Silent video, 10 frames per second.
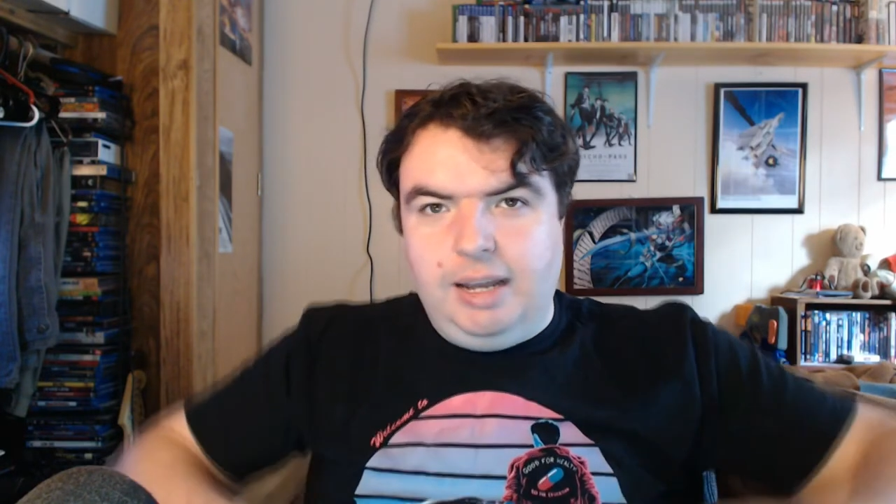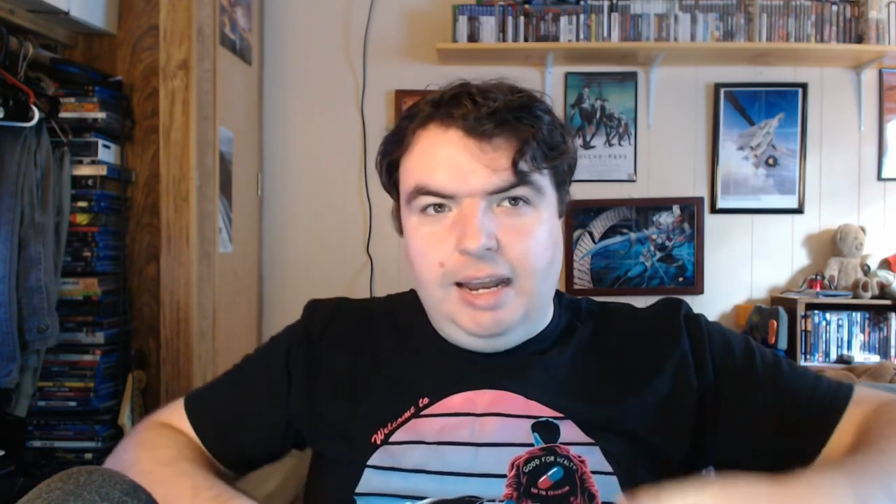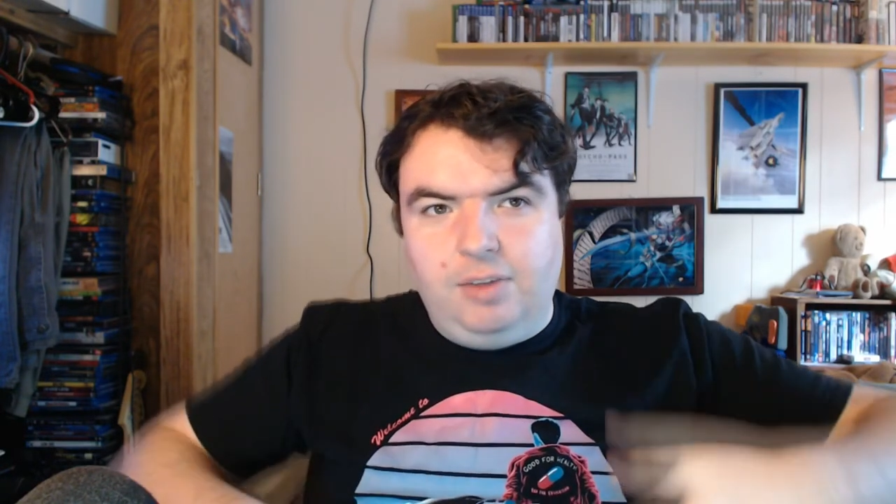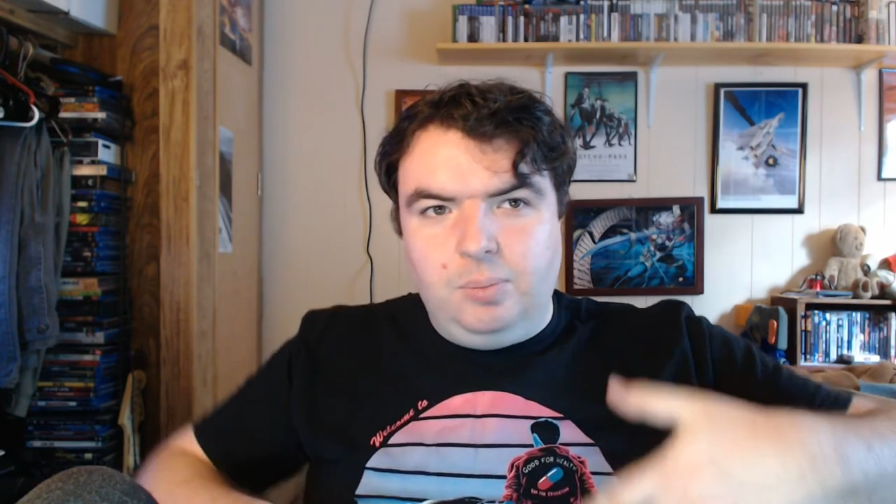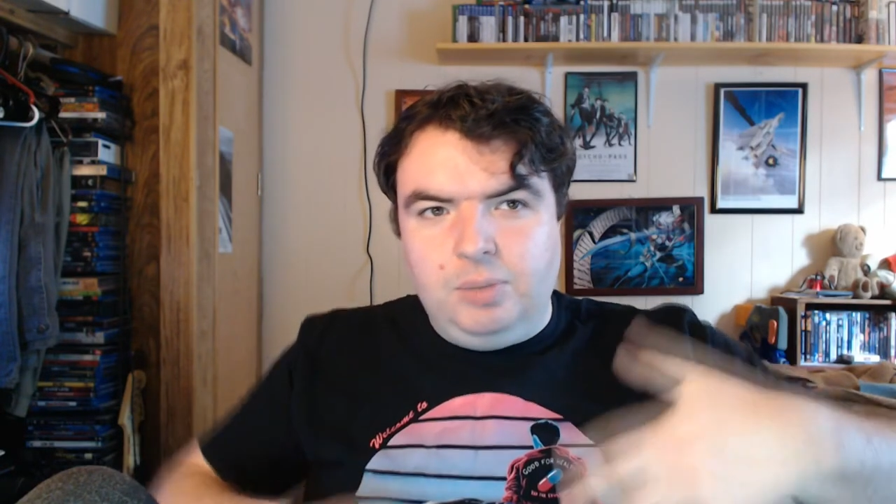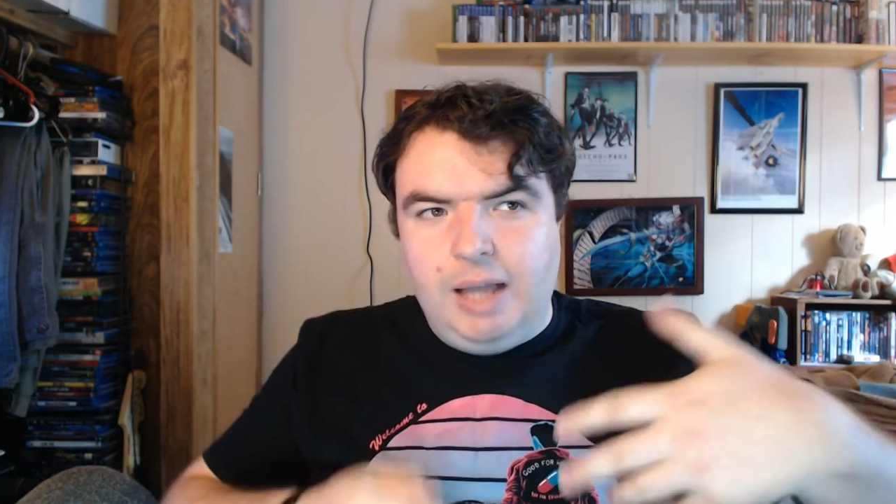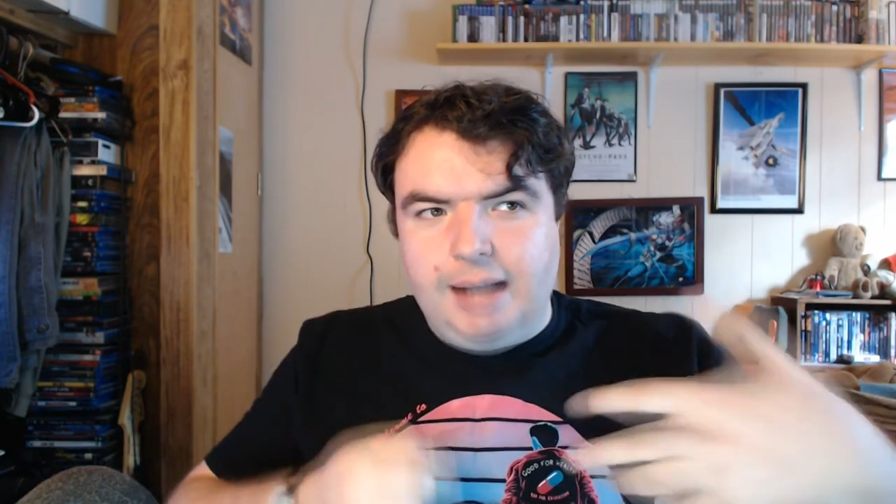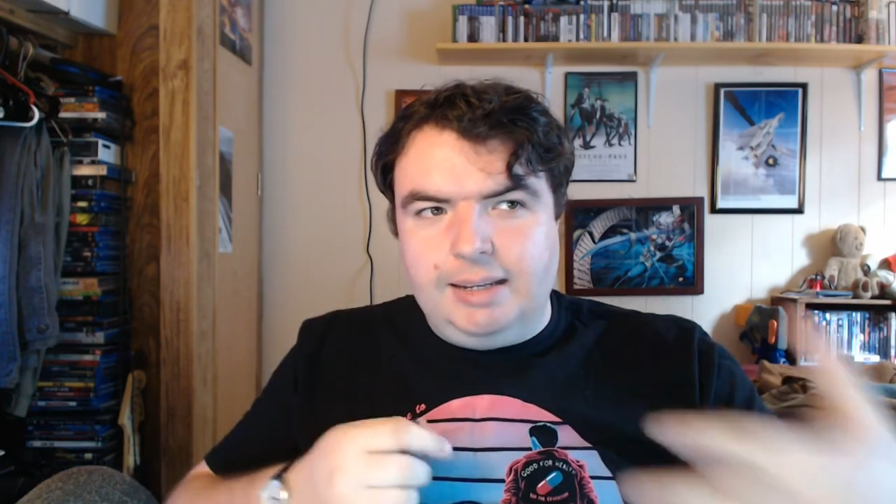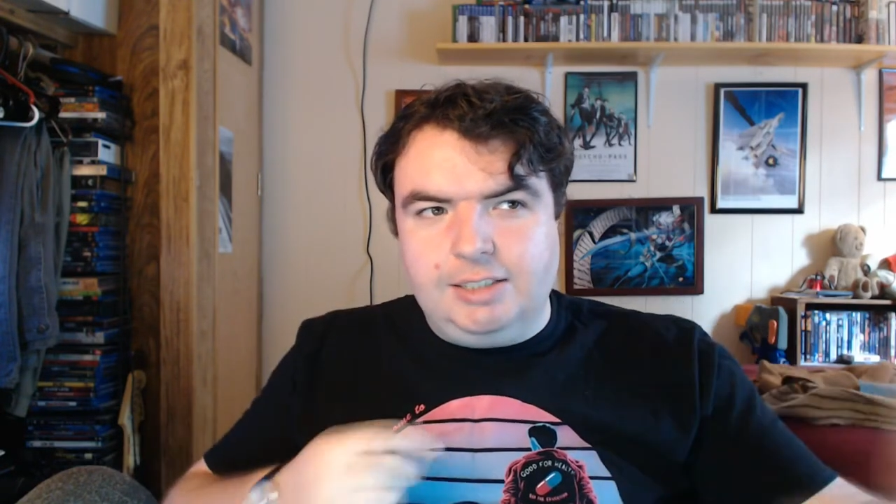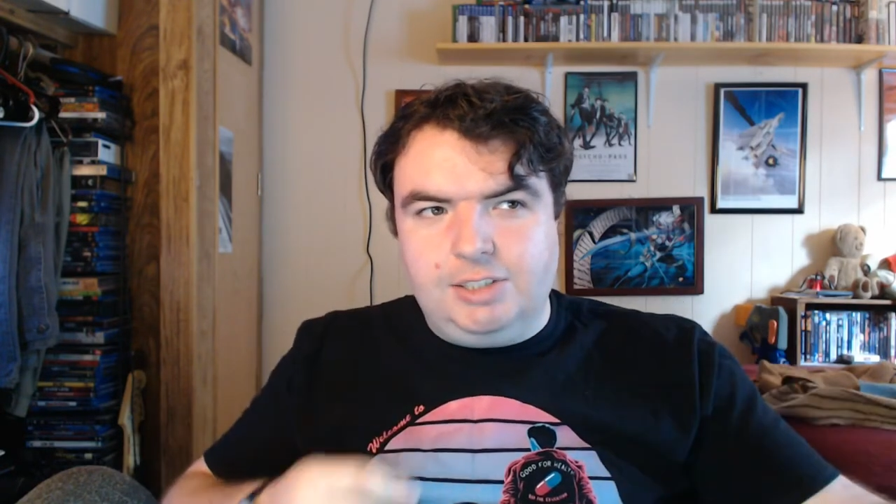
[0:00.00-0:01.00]
and have them
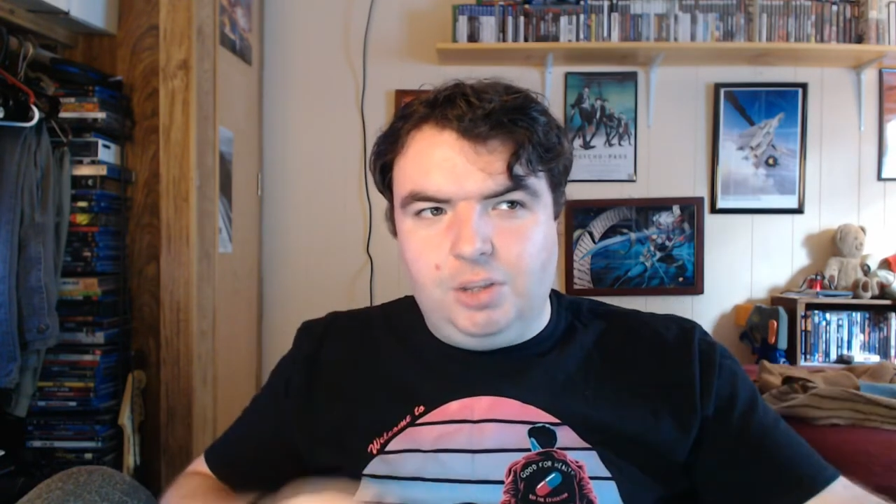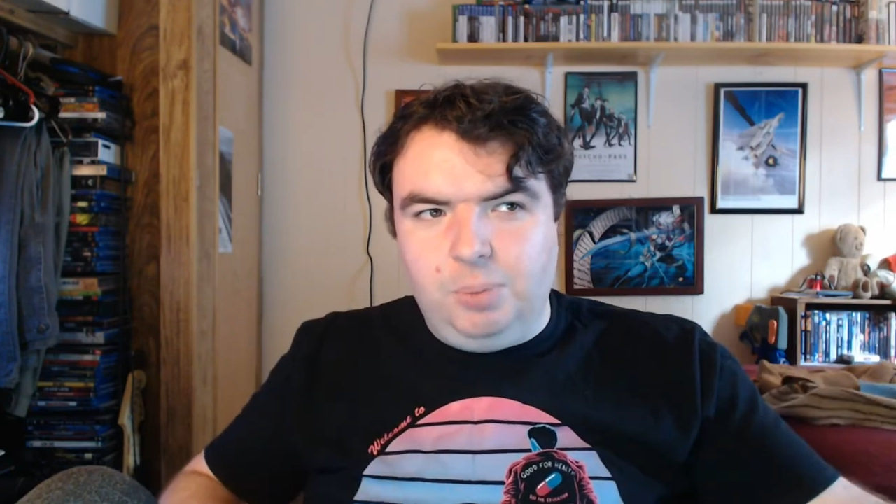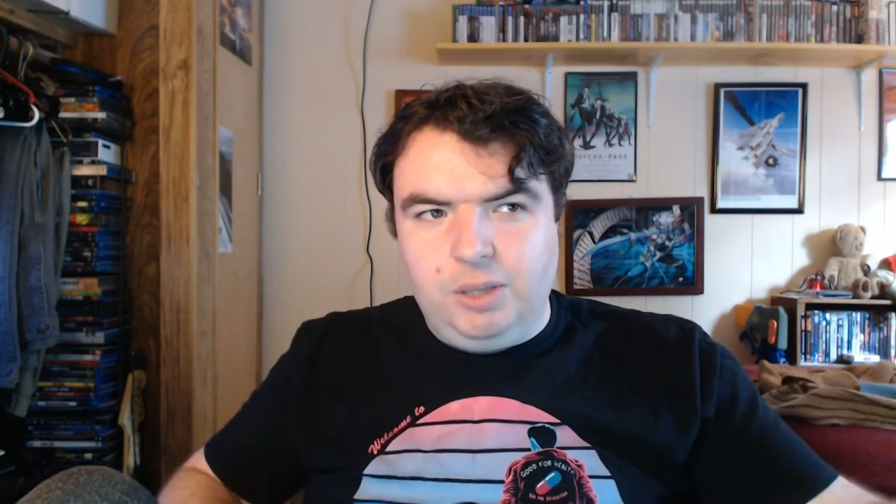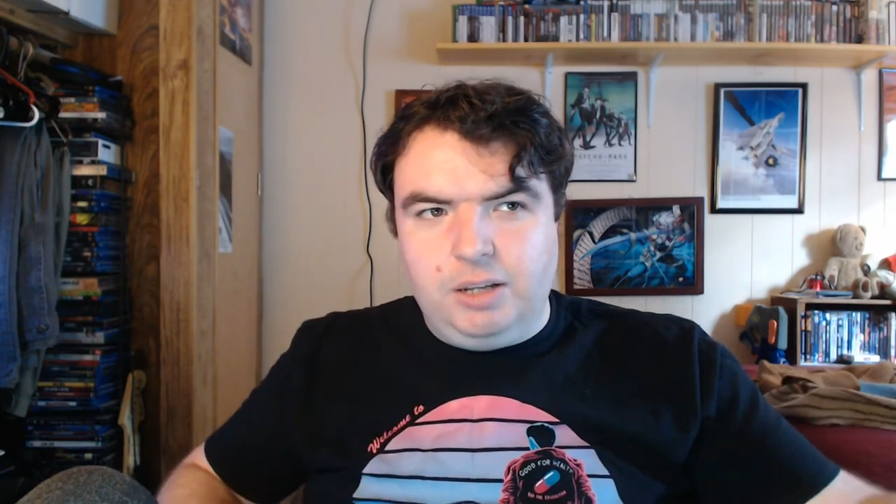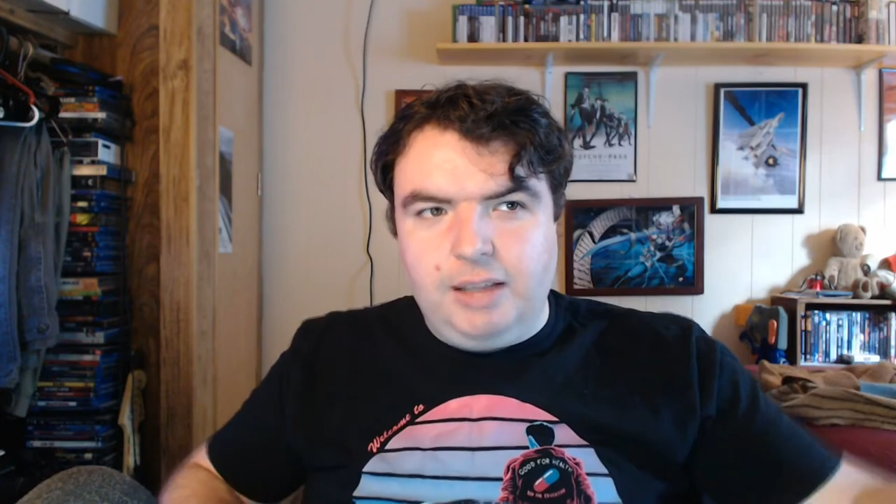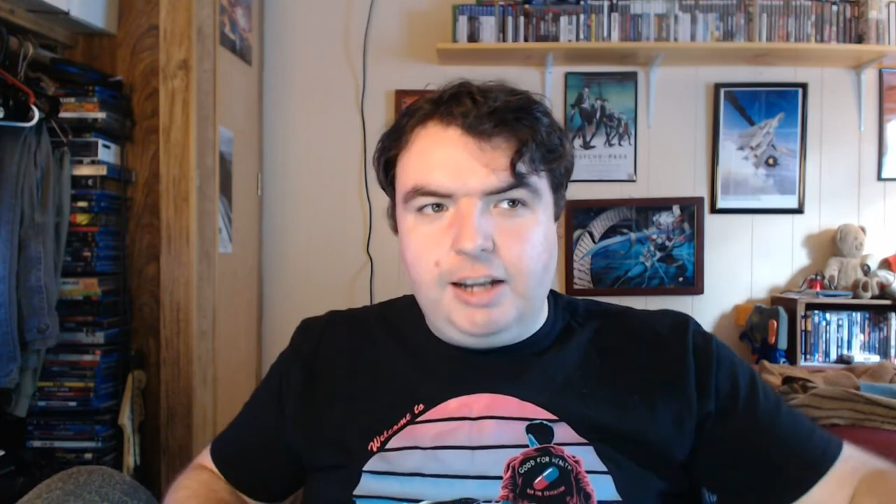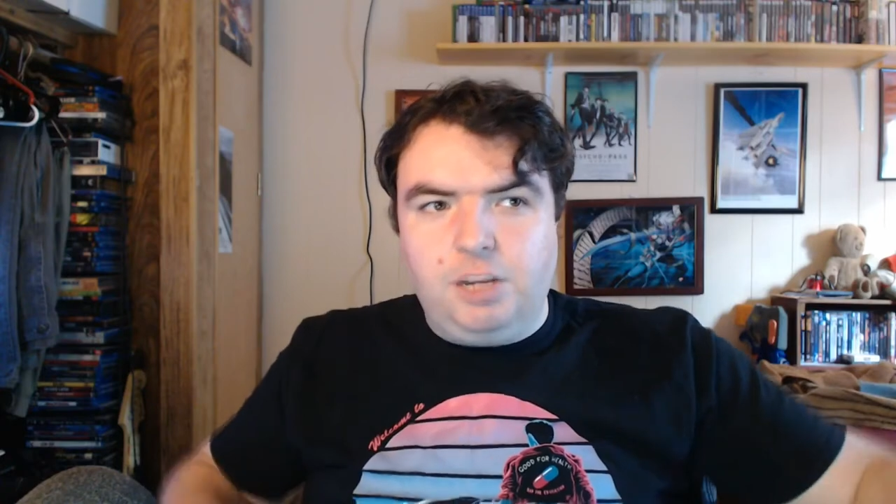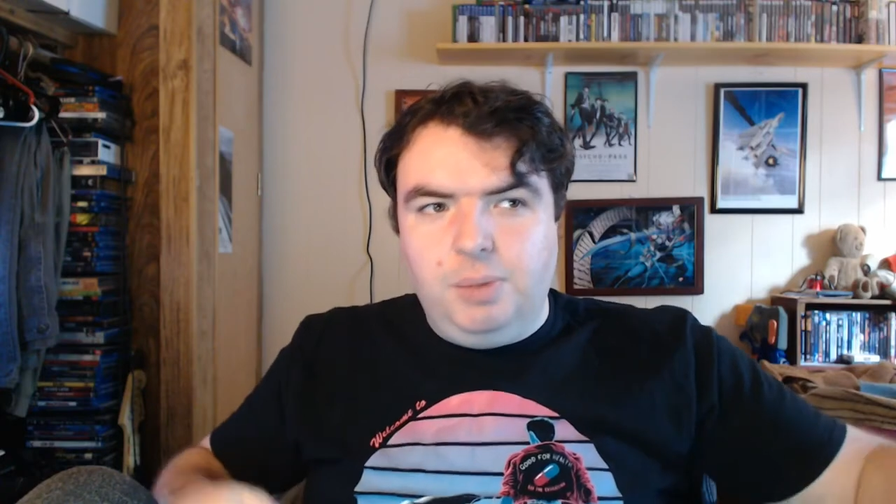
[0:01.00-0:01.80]
not necessarily be there later